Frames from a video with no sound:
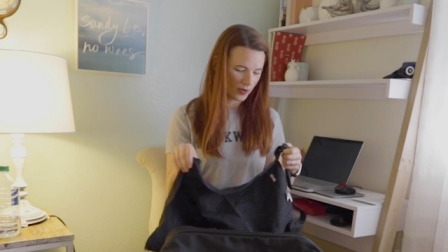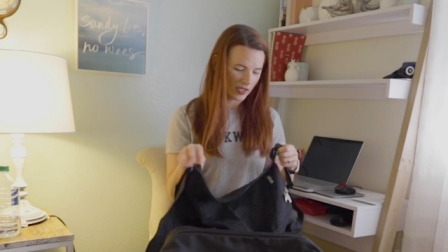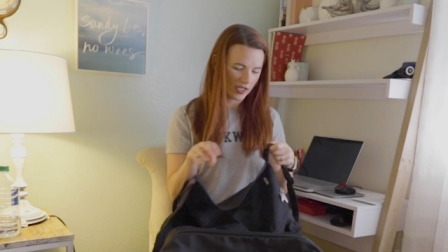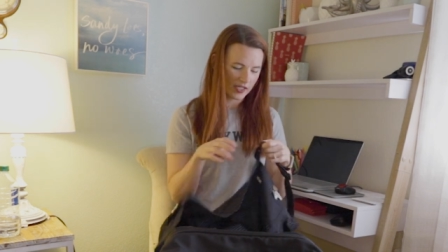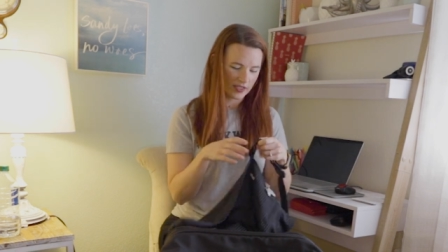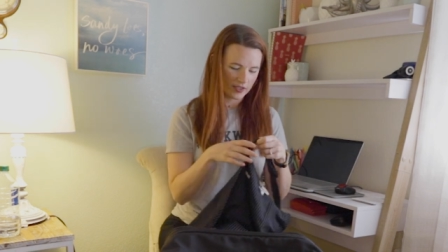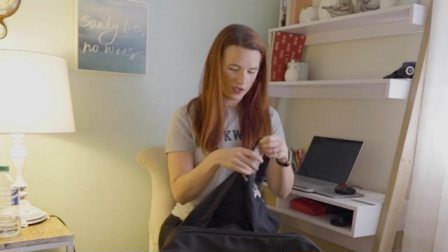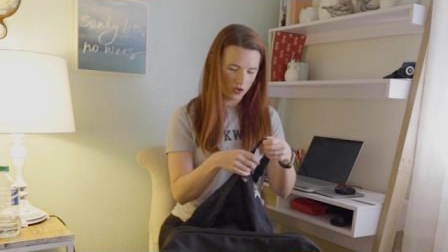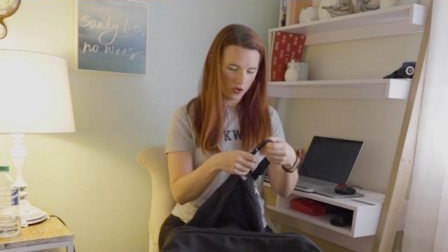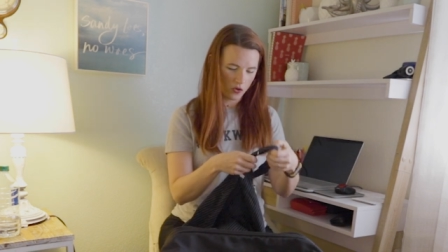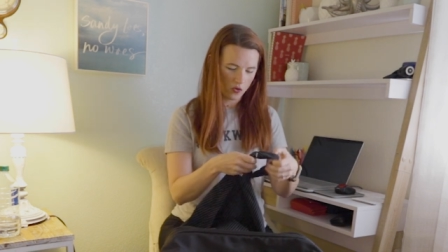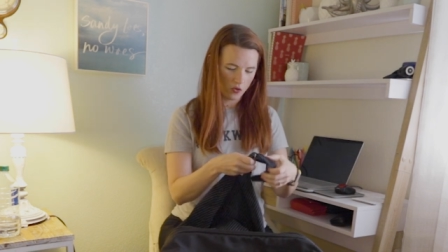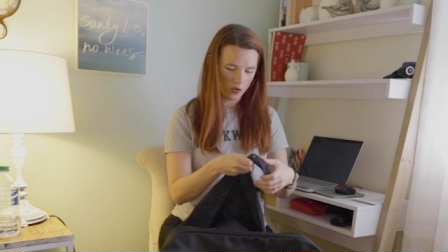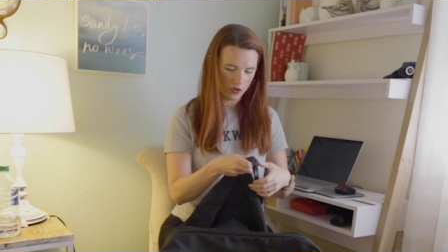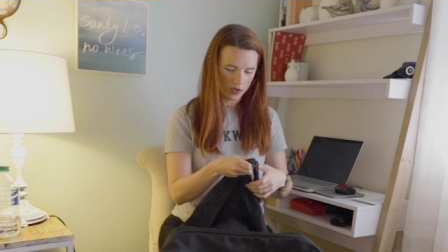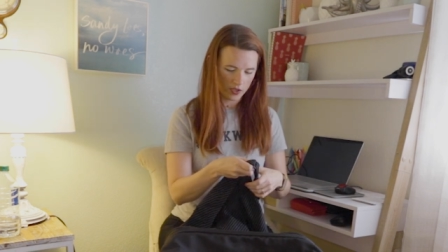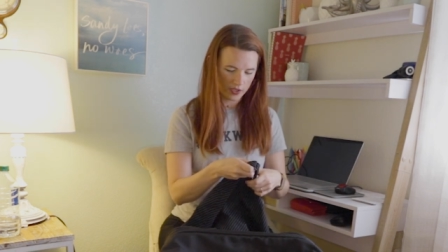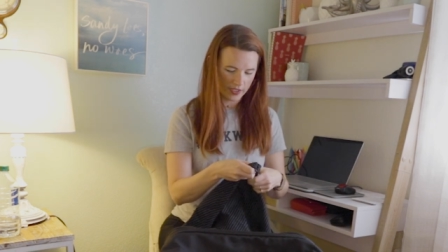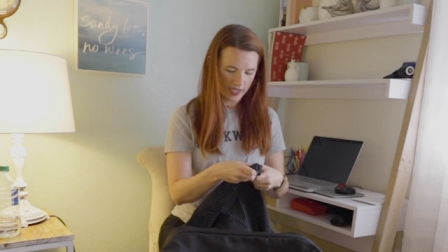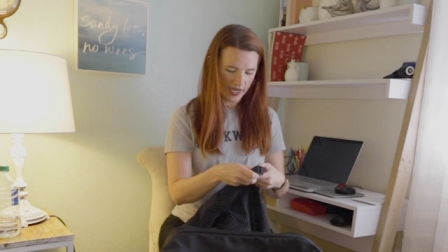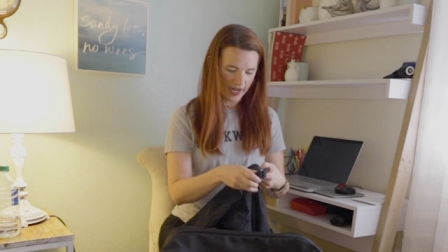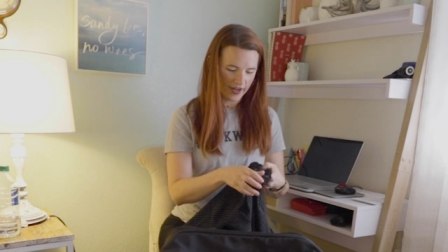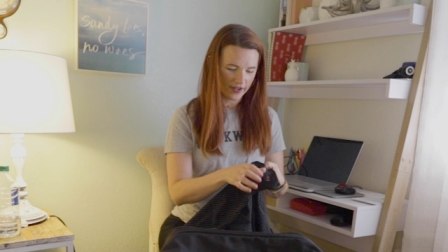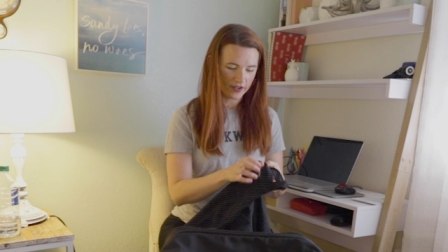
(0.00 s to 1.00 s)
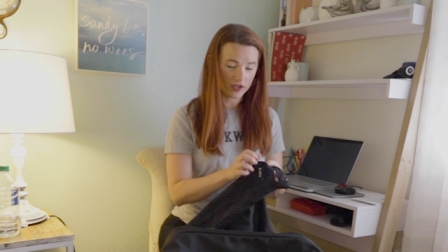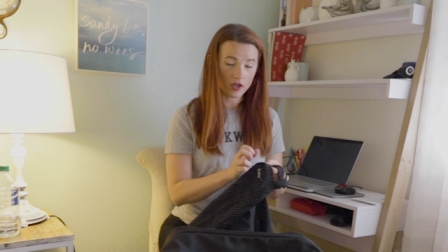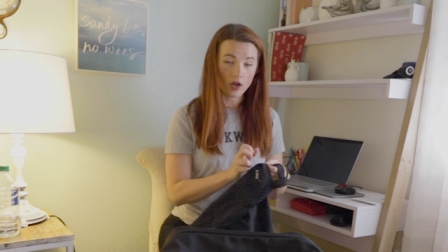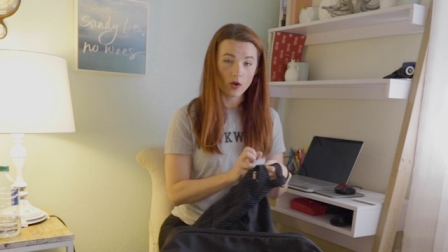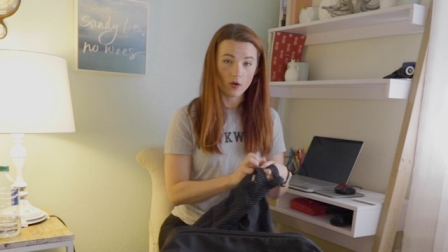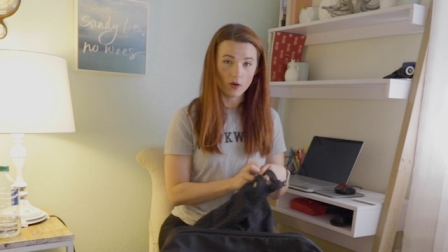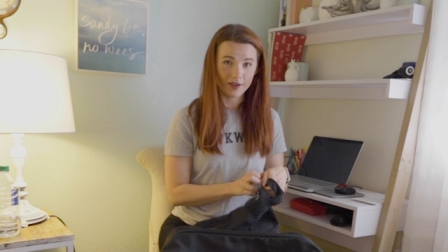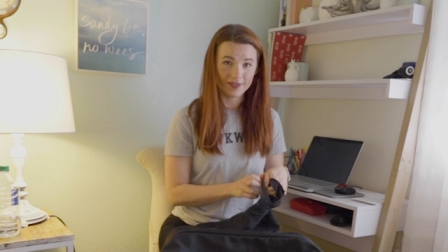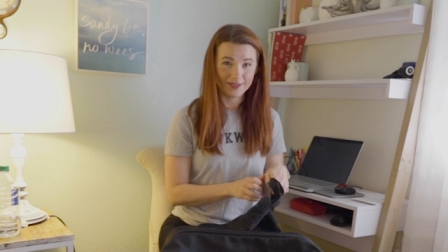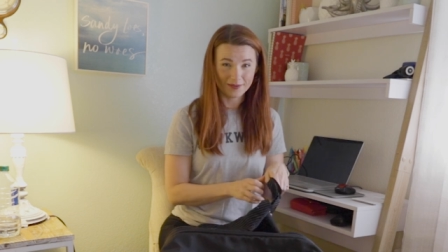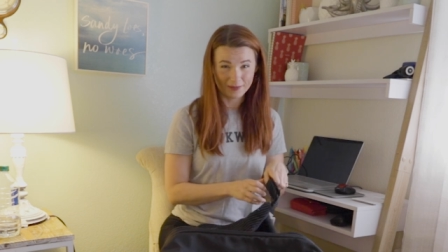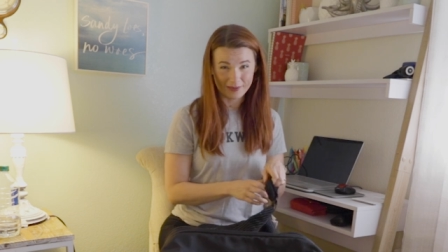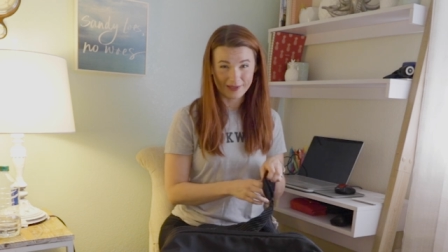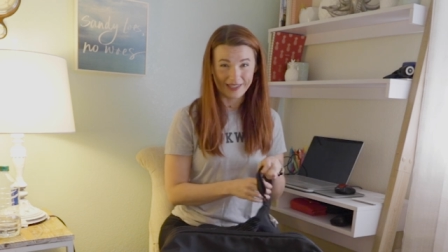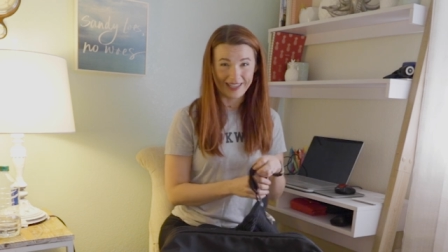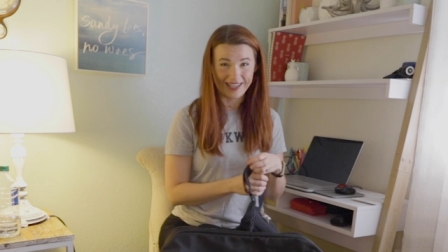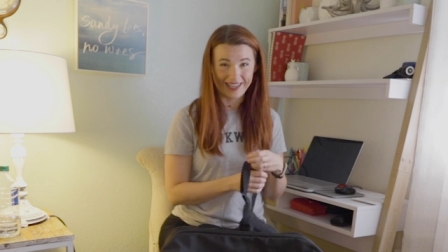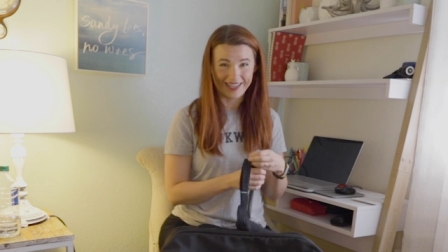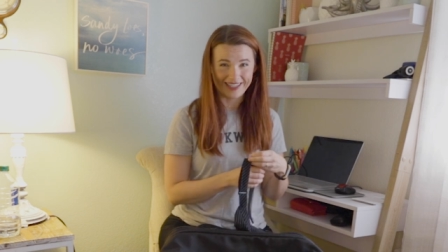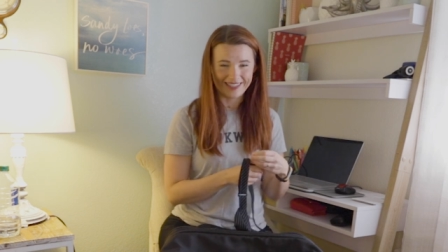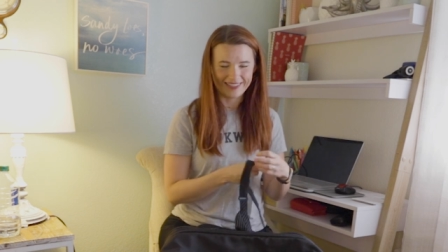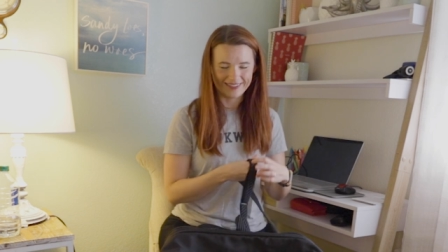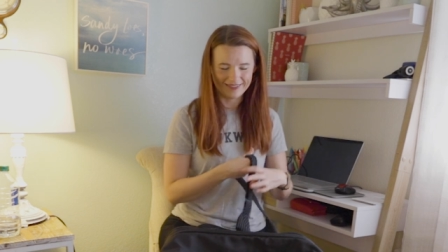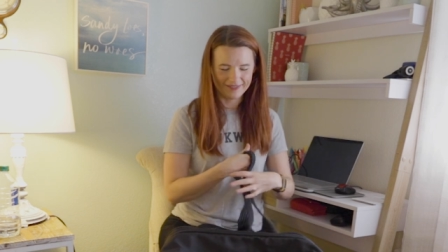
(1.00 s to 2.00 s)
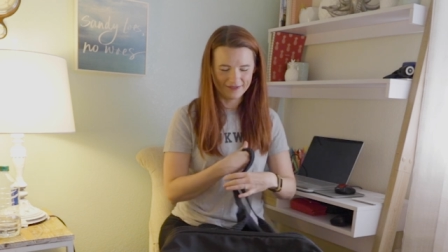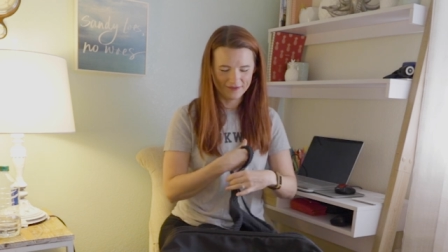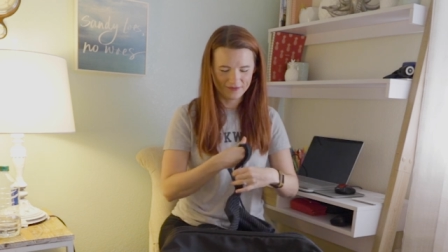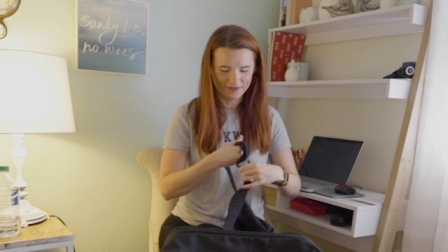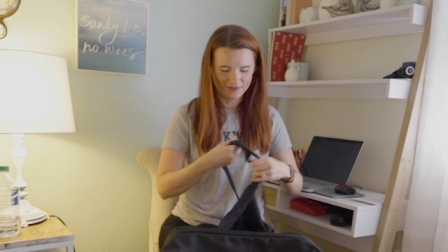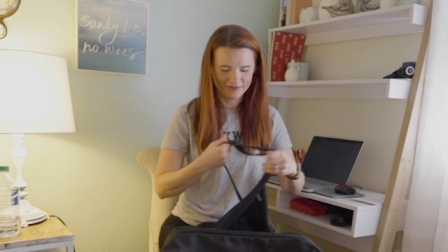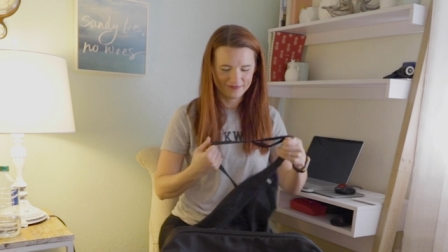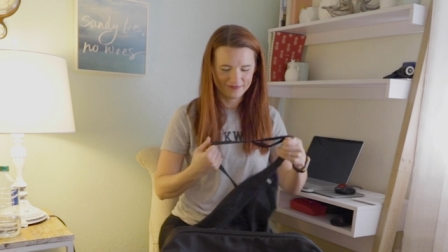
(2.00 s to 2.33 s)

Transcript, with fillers: Please don't order Diet Coke on the plane.